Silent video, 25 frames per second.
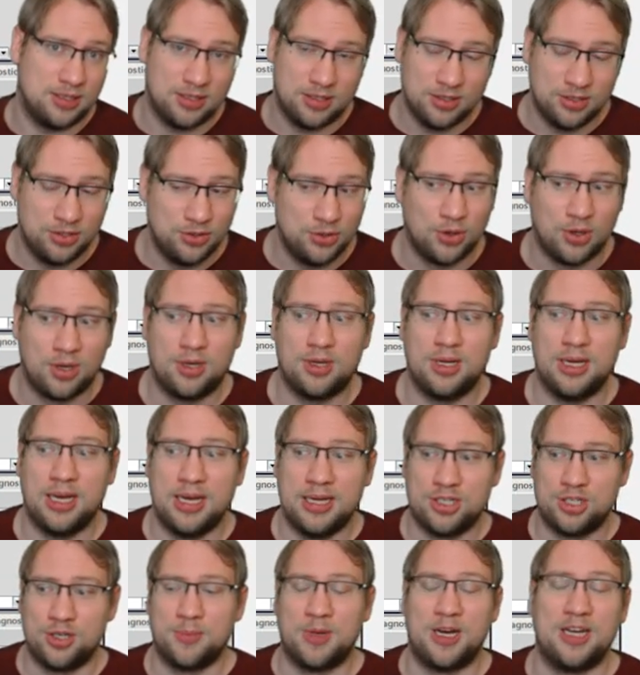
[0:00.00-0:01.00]
your
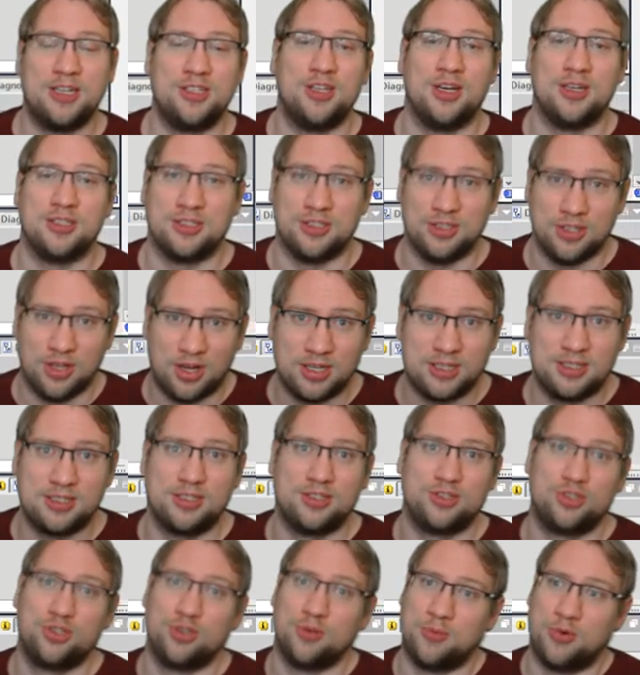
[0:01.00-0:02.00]
HMI does not
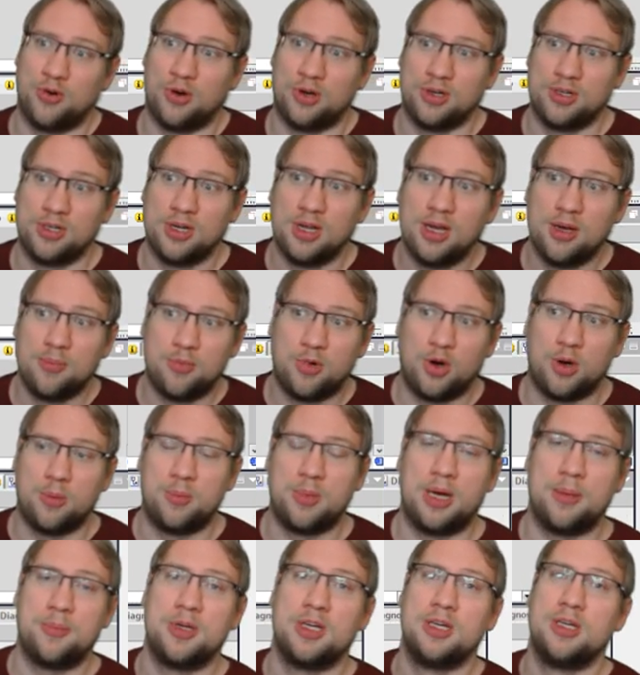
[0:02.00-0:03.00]
support
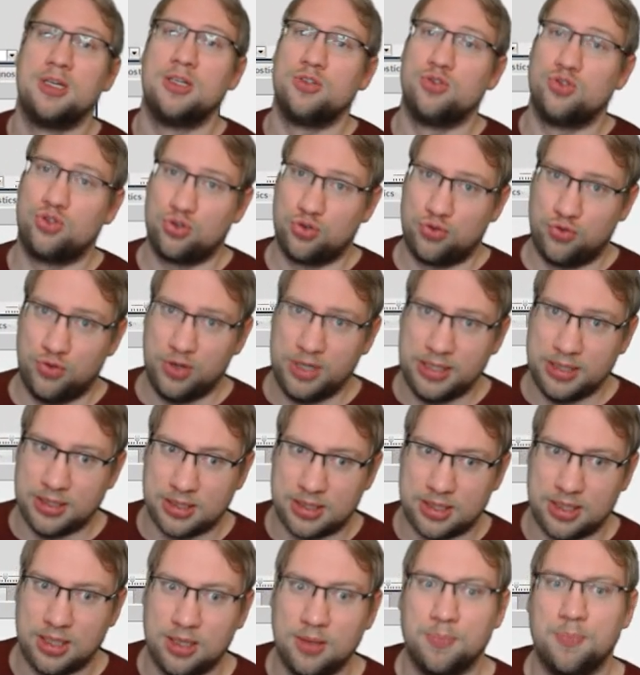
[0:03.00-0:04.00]
pop-up
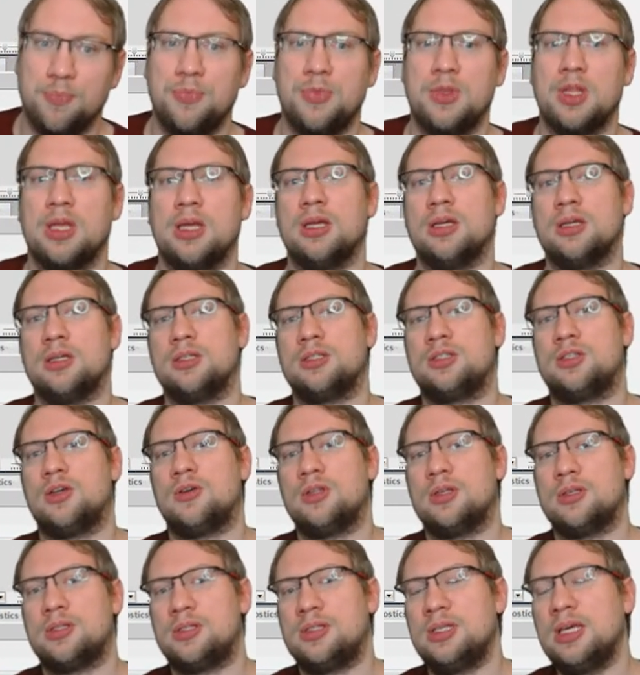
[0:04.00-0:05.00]
screens. So
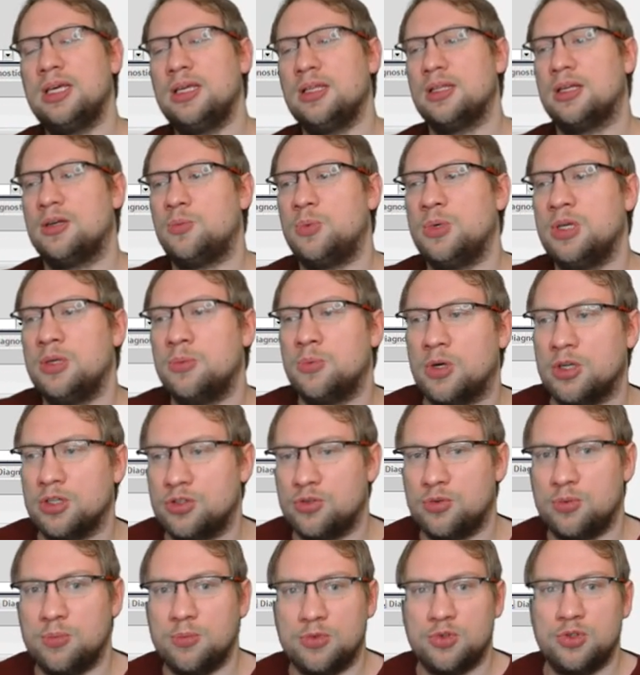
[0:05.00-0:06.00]
the thing that we want
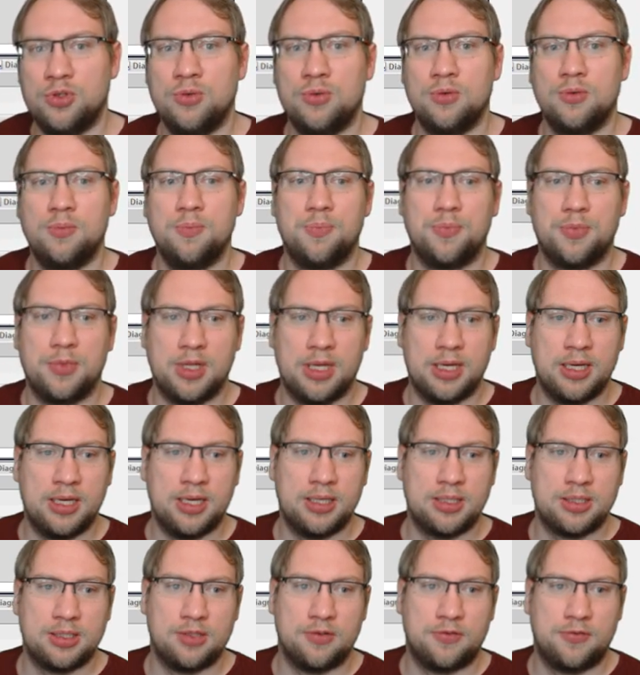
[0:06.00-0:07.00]
to do
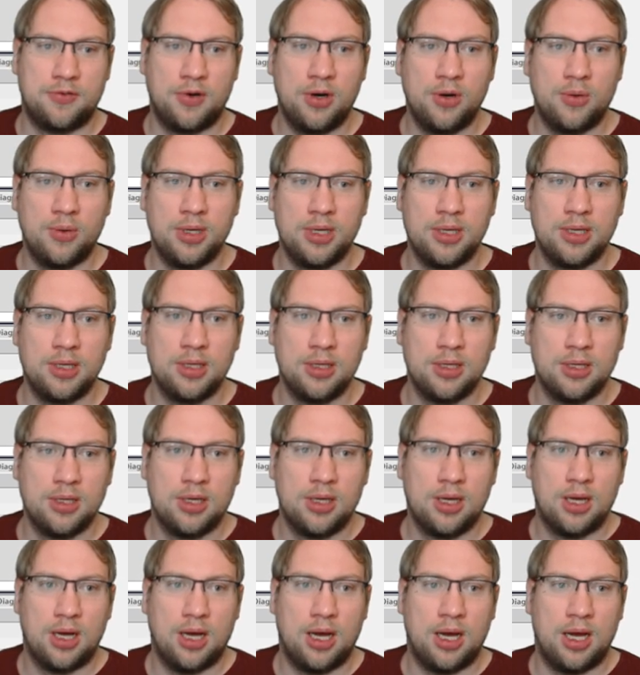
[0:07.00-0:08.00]
is the following.
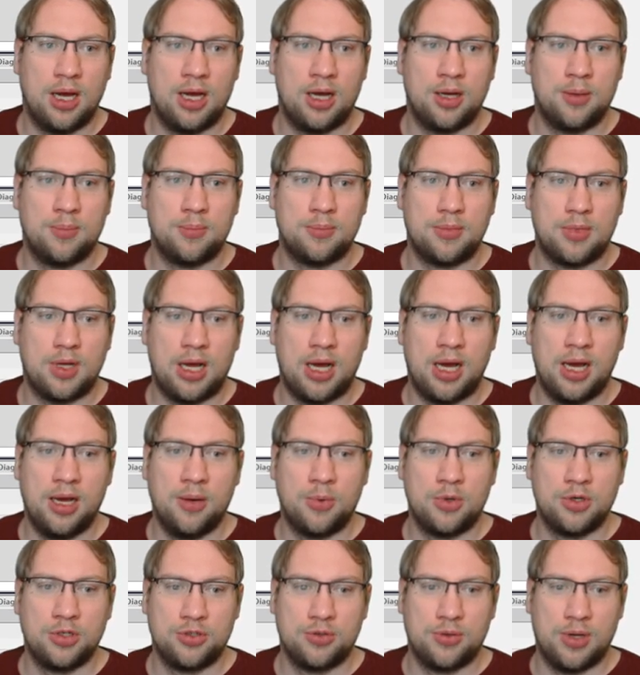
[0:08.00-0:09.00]
I
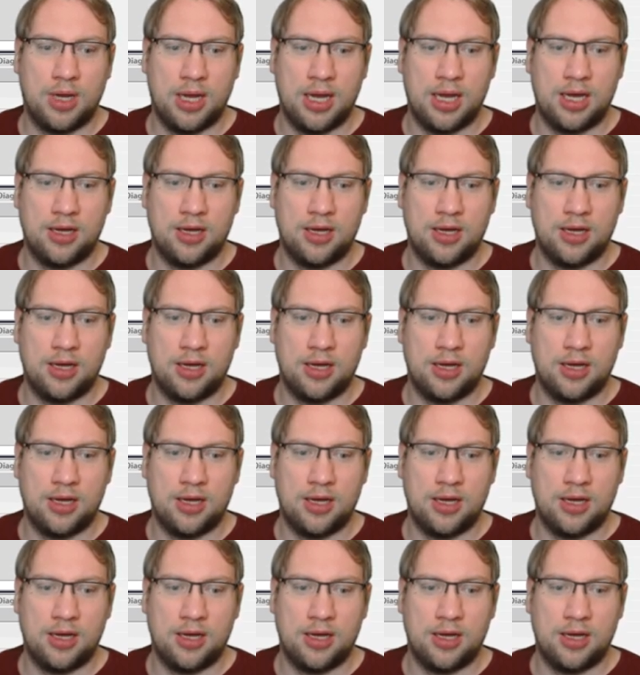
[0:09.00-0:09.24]
want to